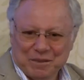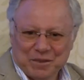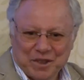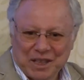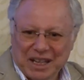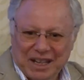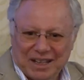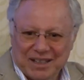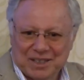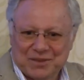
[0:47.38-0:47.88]

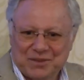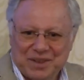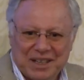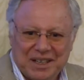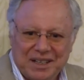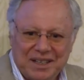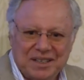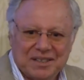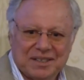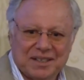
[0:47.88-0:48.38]
Yeah, it's
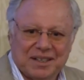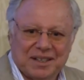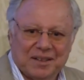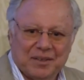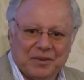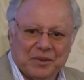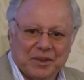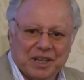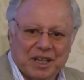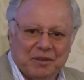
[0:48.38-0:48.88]
very easy.
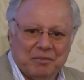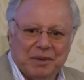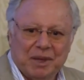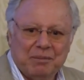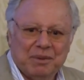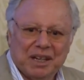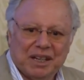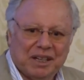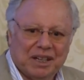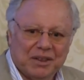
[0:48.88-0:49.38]
And
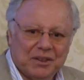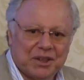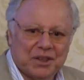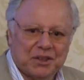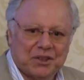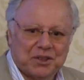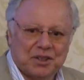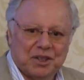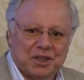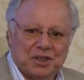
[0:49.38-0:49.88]
maybe another
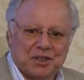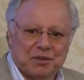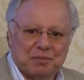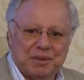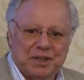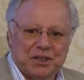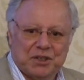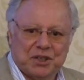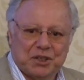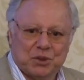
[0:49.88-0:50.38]

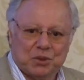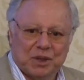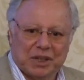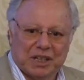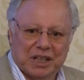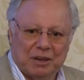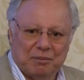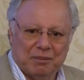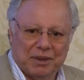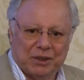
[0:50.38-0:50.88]
species will
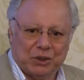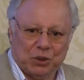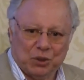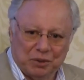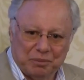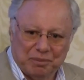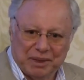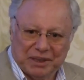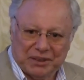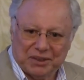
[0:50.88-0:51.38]
come and do
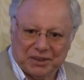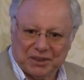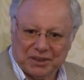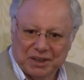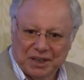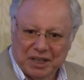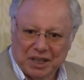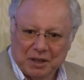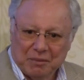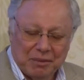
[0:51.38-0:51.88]
it better.
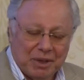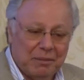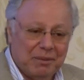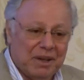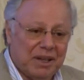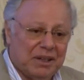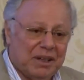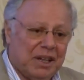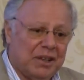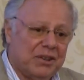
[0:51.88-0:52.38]

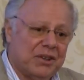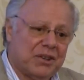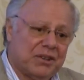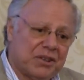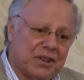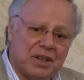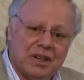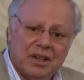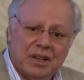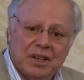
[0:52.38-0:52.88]
Maybe another
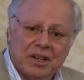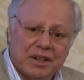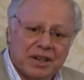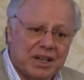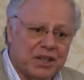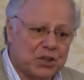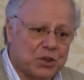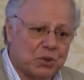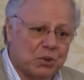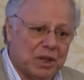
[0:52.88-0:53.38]

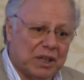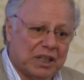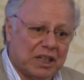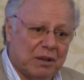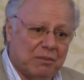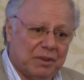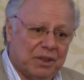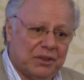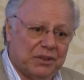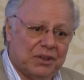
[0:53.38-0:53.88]
race will
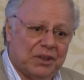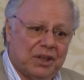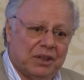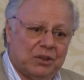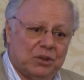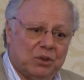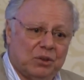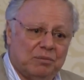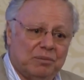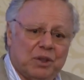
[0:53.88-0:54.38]
come
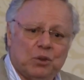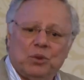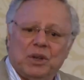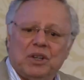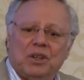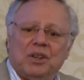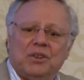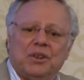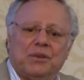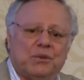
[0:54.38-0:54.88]
and do it better. We're
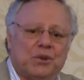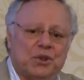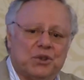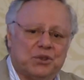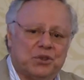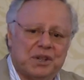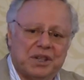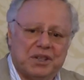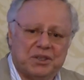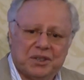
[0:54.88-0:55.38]
not the
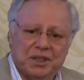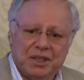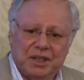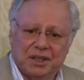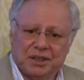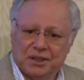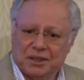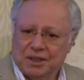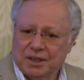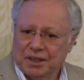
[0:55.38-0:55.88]
first race
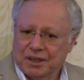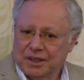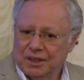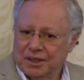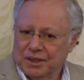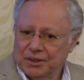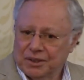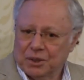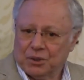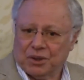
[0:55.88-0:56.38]
here.
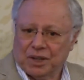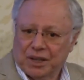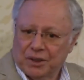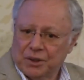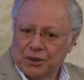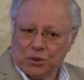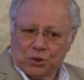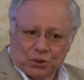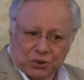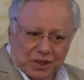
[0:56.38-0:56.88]
There are
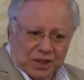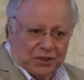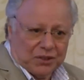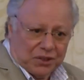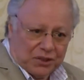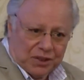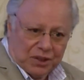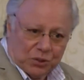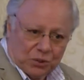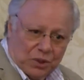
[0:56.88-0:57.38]
other root
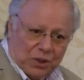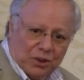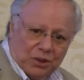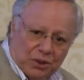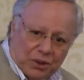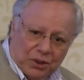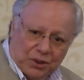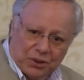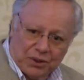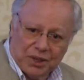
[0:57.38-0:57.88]
races that were
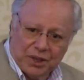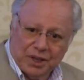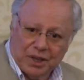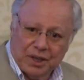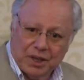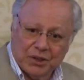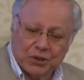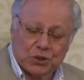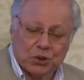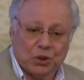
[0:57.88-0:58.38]
on Earth.
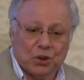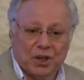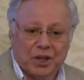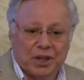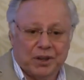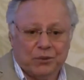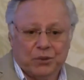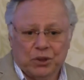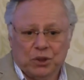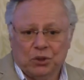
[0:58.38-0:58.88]
So
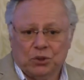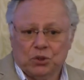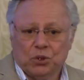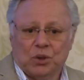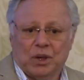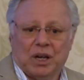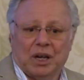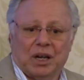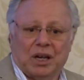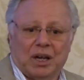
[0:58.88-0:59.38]
if we don't
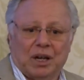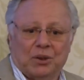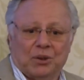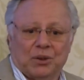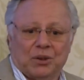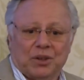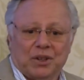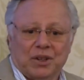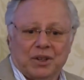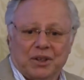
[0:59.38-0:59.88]
do
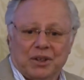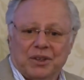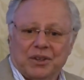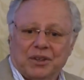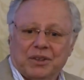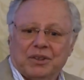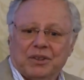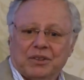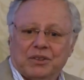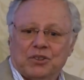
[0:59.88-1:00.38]
our
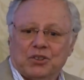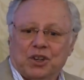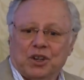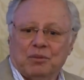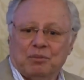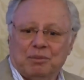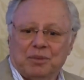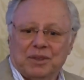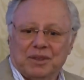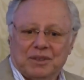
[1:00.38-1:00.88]

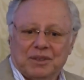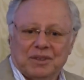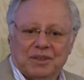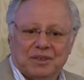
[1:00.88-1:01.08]
job,